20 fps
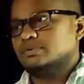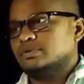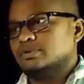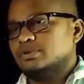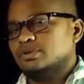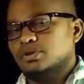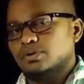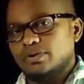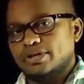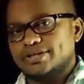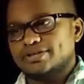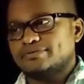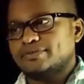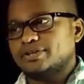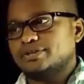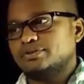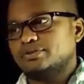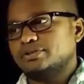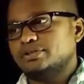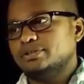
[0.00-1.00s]
Now let's
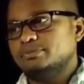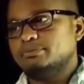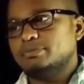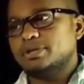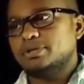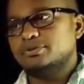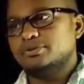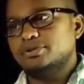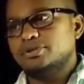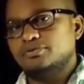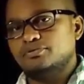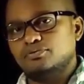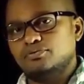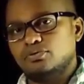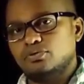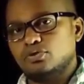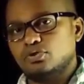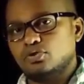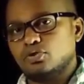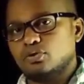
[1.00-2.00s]
find out the per unit full
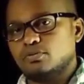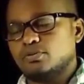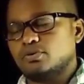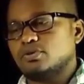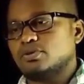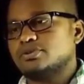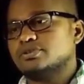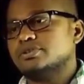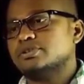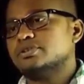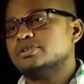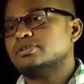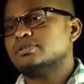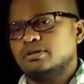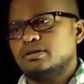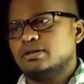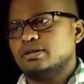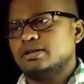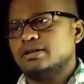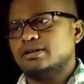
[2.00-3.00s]
load copper losses,
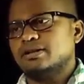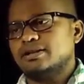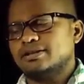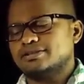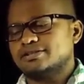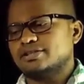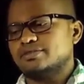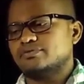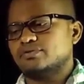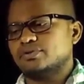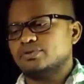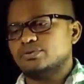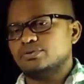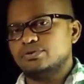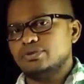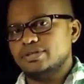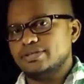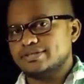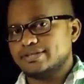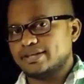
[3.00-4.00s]
and let's refer to
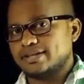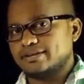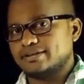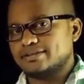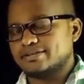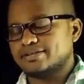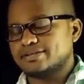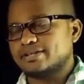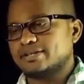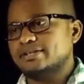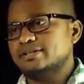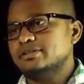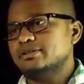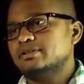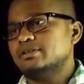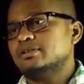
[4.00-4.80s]
the secondary side.